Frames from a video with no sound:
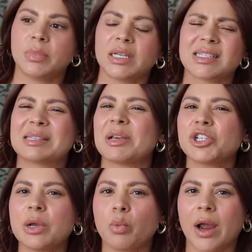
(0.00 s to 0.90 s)
Because
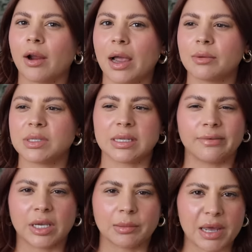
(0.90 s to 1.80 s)
especially where I was
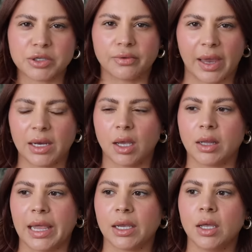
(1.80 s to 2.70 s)
living in Pennsylvania,
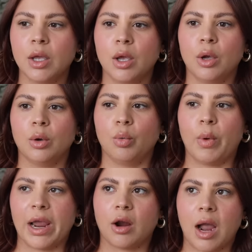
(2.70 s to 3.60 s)
like
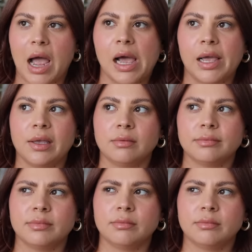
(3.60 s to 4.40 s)
where I